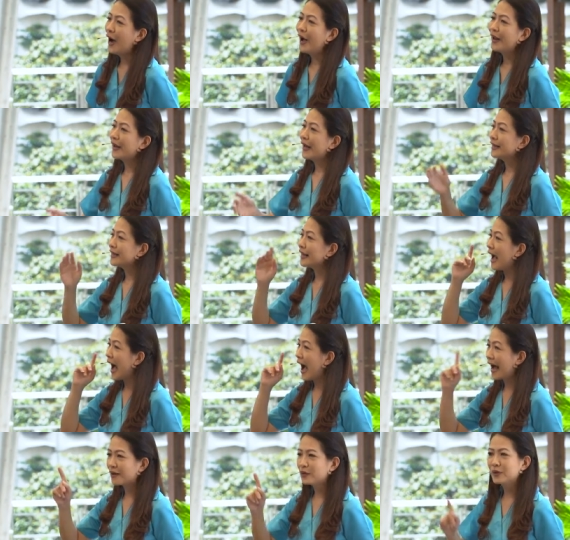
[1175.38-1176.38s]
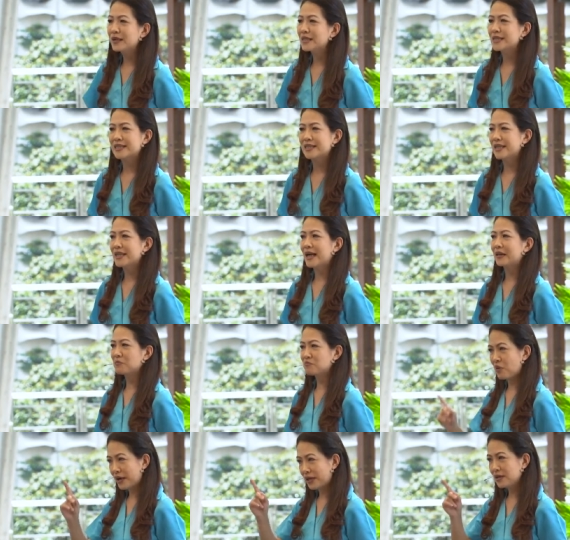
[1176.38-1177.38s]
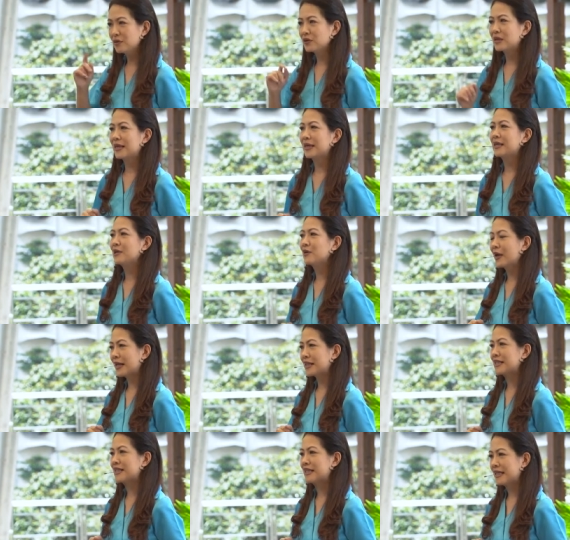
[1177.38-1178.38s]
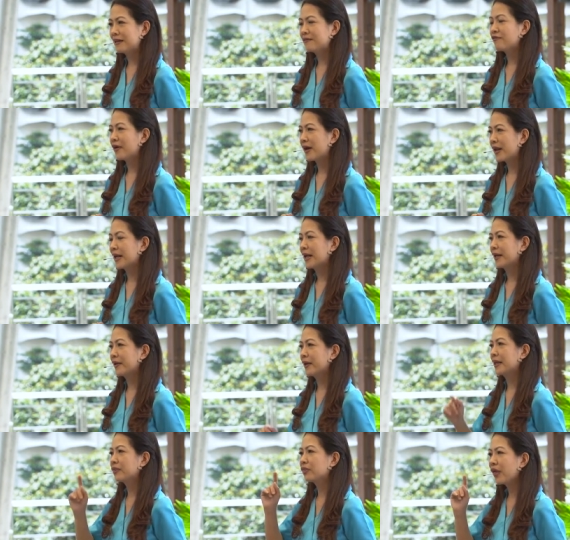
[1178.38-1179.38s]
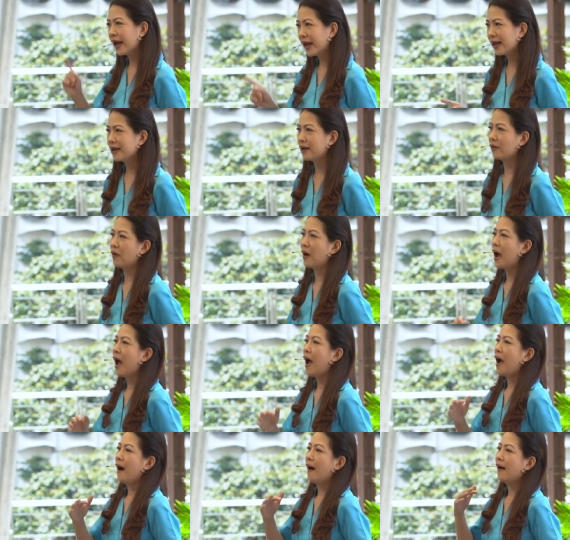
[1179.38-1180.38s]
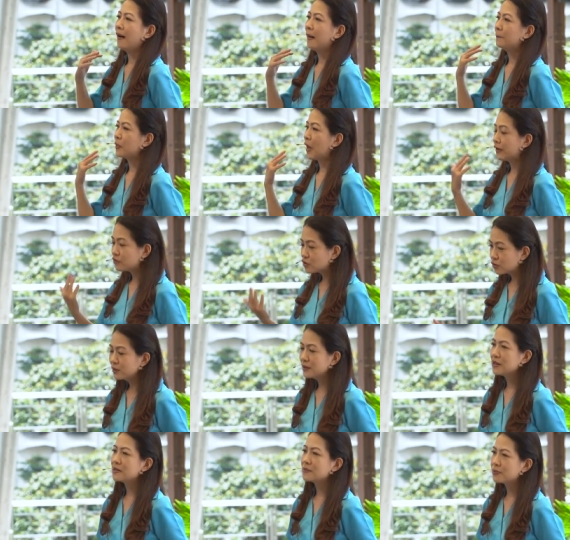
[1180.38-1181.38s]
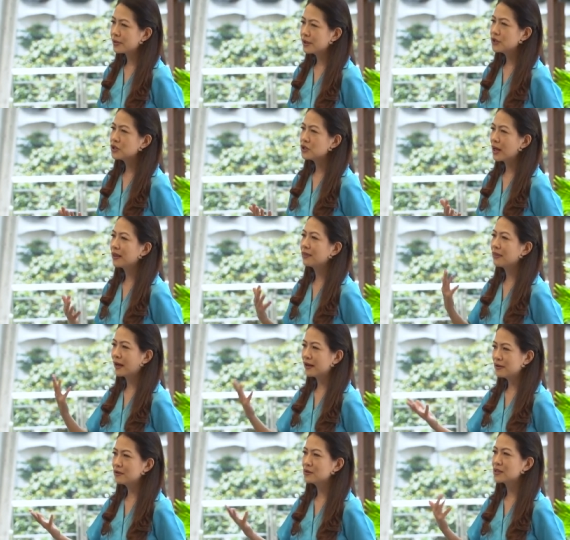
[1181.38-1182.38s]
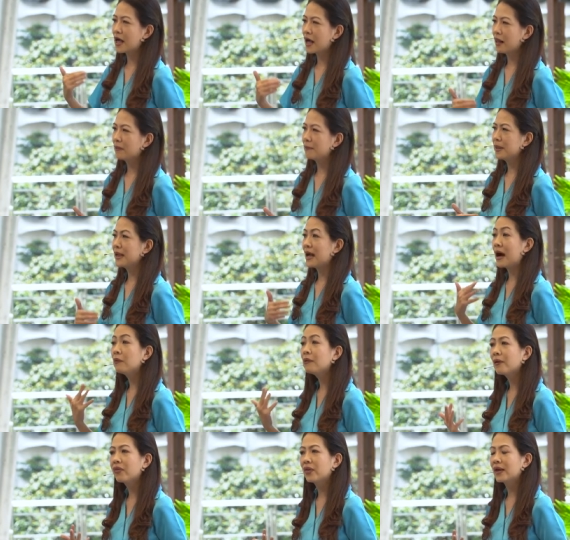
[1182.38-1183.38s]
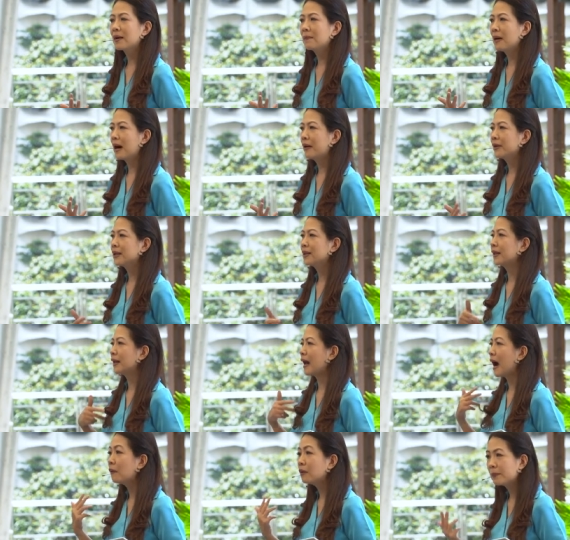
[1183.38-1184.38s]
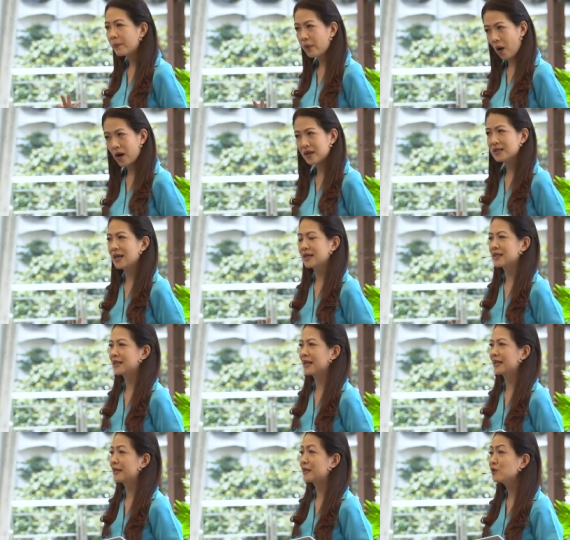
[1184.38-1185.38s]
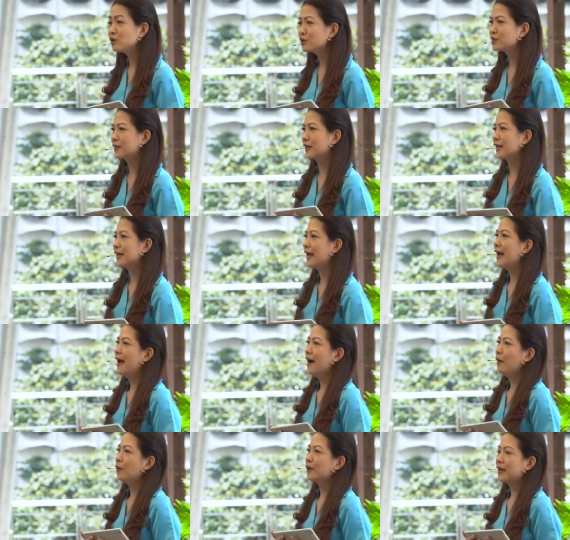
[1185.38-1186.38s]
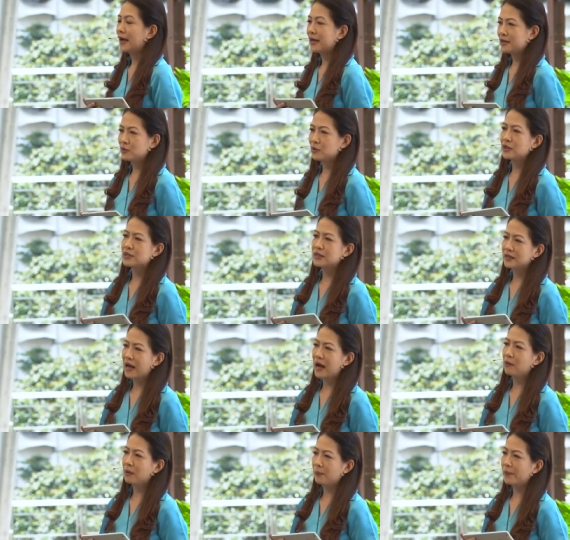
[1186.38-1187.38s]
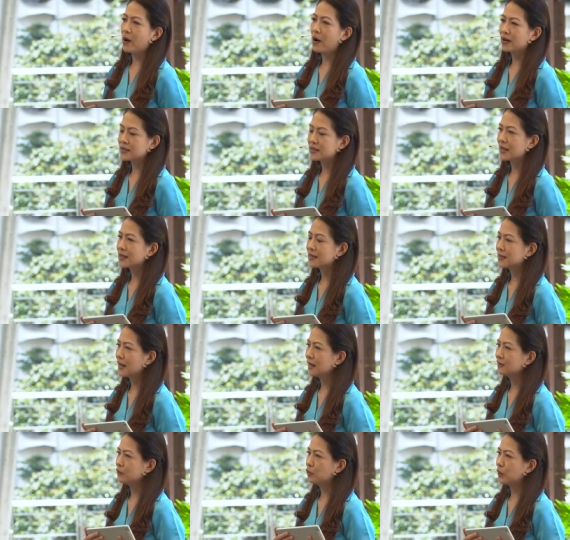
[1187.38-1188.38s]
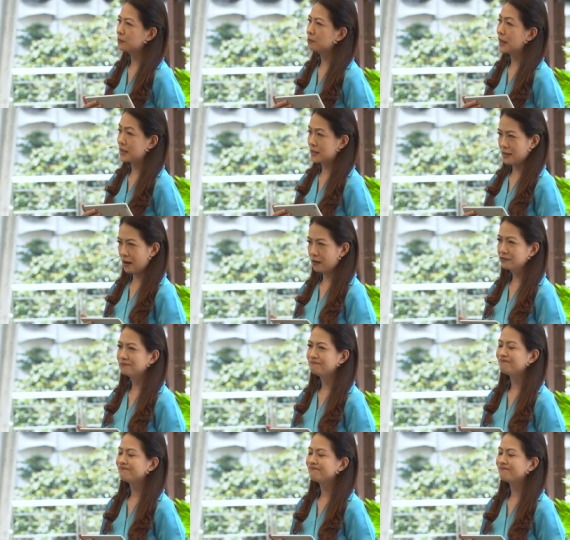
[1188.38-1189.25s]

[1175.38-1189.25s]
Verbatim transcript: That I couldn't see that, but you, you can see it very clearly. Thank you. Um, I truly appreciate that you tell me. I will think about it and I will process that. And usually, what I do is that I will process that with myself